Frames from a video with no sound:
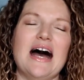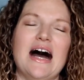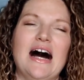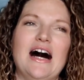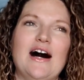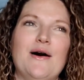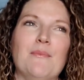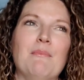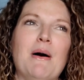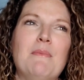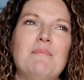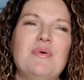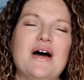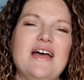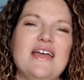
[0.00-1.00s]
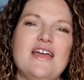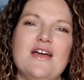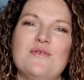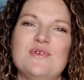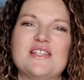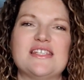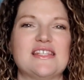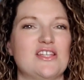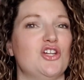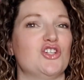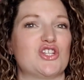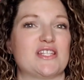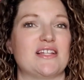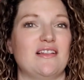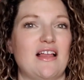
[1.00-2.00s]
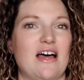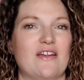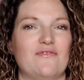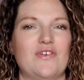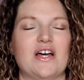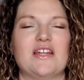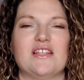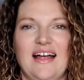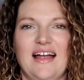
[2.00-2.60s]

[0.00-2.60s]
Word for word: Um, but it was still just a lot of fun.